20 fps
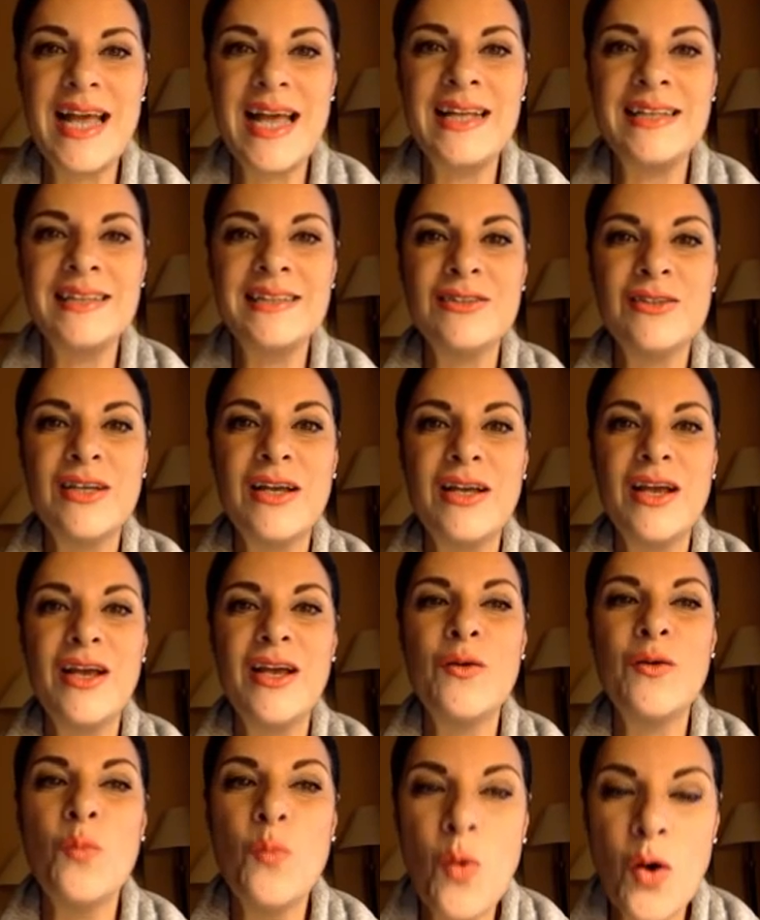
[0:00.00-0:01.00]
and
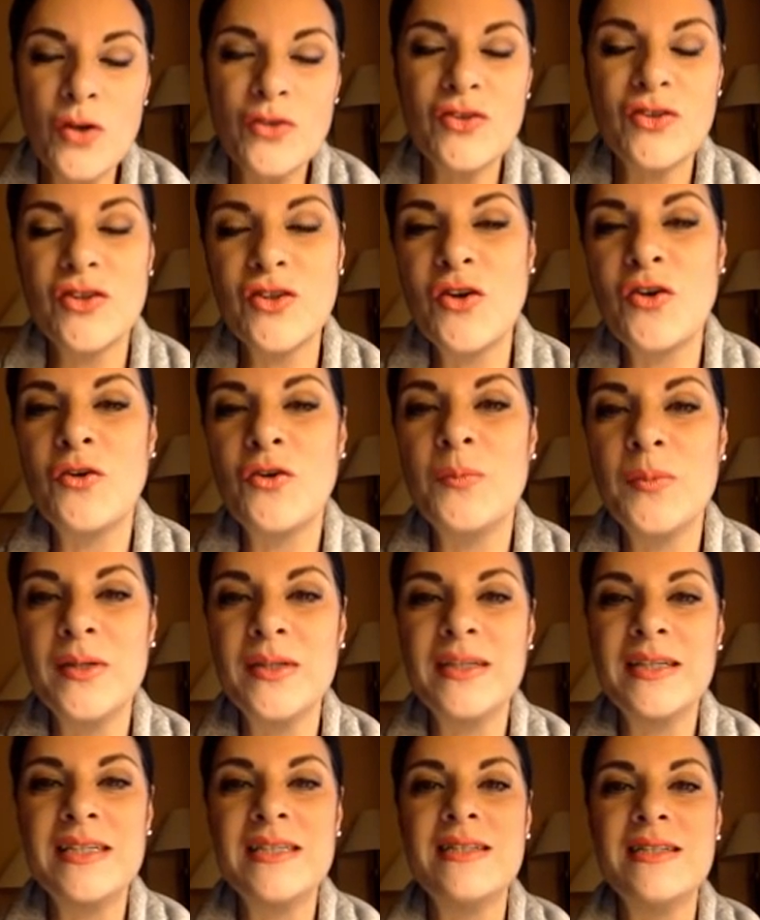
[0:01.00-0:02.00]
what, in your
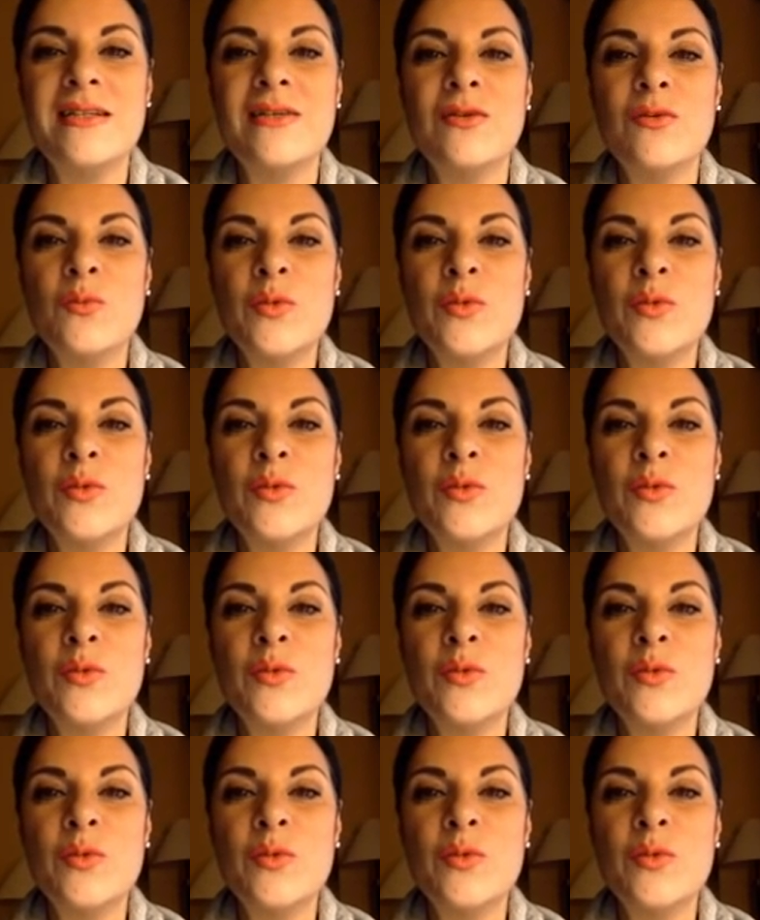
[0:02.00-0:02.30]
opinion,